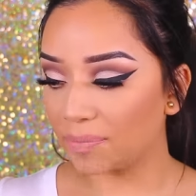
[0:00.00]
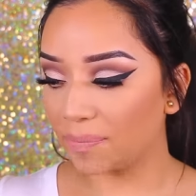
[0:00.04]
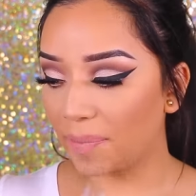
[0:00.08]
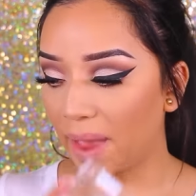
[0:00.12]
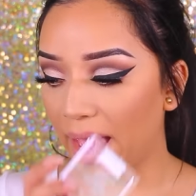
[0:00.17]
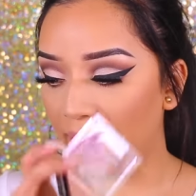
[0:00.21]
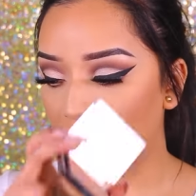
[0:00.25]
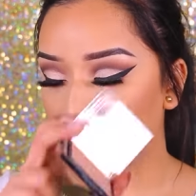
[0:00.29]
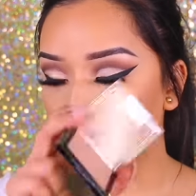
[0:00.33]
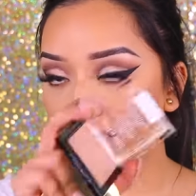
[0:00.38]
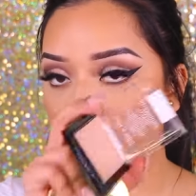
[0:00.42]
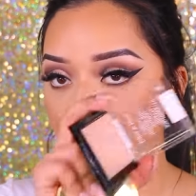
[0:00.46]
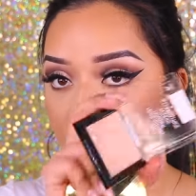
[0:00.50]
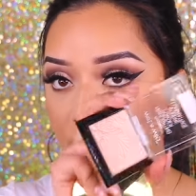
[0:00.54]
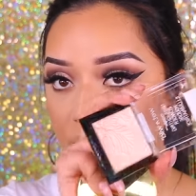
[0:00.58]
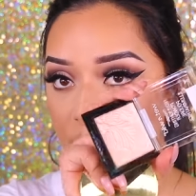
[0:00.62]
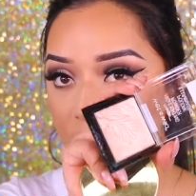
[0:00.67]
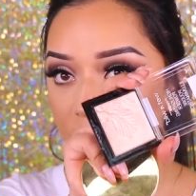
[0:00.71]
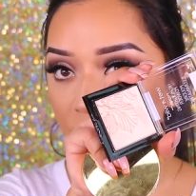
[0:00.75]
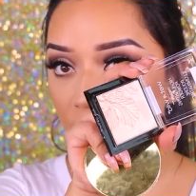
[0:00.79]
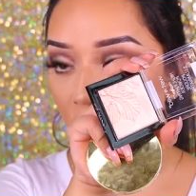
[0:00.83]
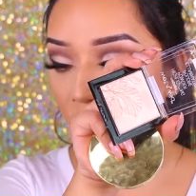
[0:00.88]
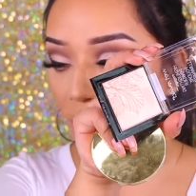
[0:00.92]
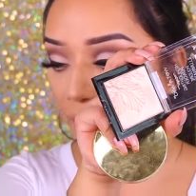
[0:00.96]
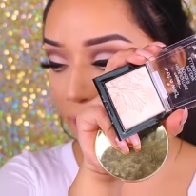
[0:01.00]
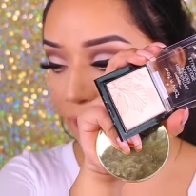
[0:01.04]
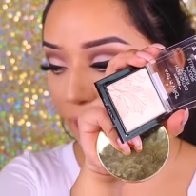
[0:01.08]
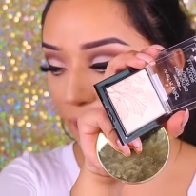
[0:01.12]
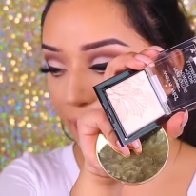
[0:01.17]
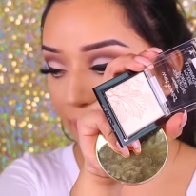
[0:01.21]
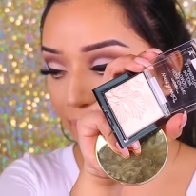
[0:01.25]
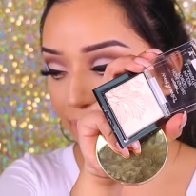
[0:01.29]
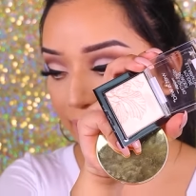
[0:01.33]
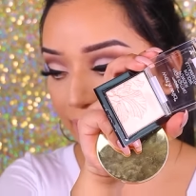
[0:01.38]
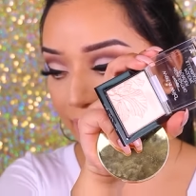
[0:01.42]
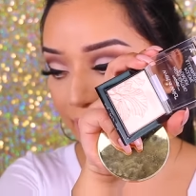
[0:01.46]
back in stock,
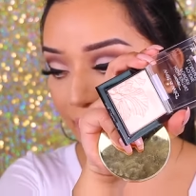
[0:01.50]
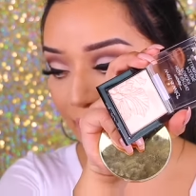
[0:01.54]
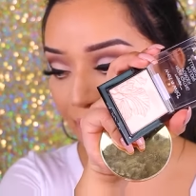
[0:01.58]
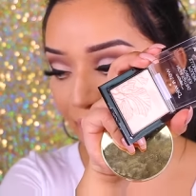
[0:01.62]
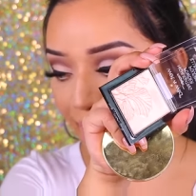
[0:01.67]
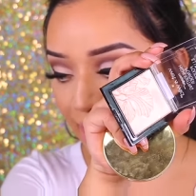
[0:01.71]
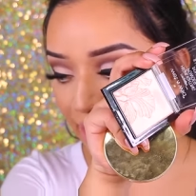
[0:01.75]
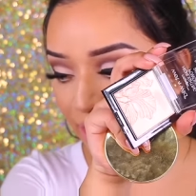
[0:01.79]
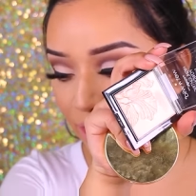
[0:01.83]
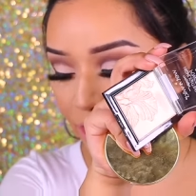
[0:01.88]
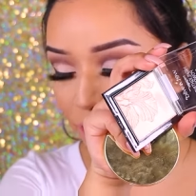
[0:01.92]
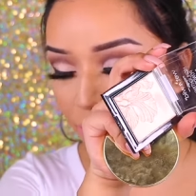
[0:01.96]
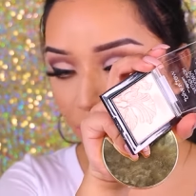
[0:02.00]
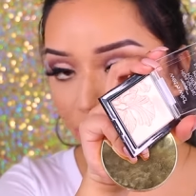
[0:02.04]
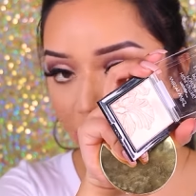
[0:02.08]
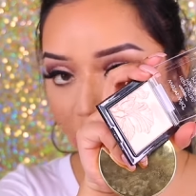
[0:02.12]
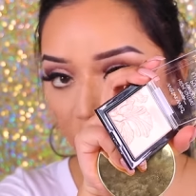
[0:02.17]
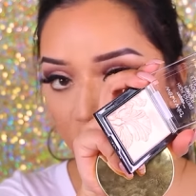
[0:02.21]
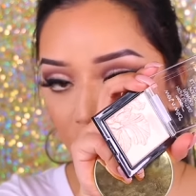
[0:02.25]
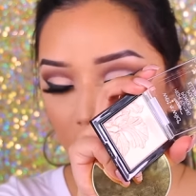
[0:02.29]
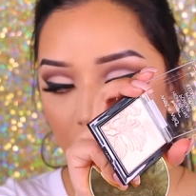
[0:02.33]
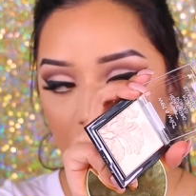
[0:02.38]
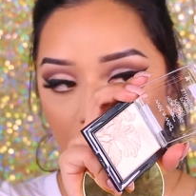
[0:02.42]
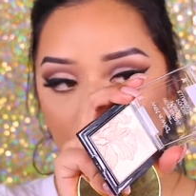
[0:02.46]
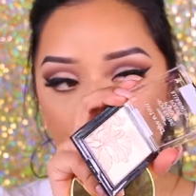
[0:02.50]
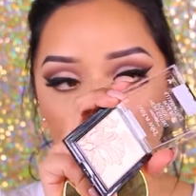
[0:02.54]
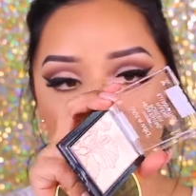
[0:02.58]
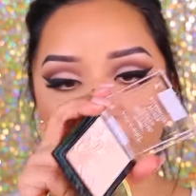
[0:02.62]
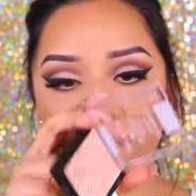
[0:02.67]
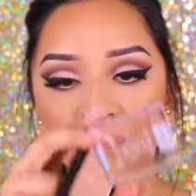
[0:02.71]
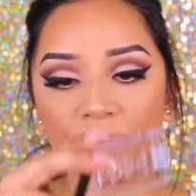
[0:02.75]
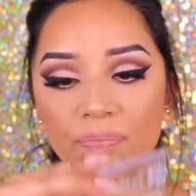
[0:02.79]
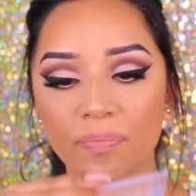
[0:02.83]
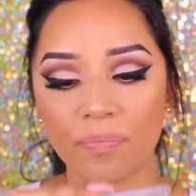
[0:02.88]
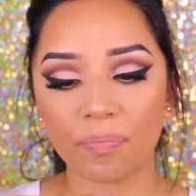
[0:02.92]
and I had to pick one up.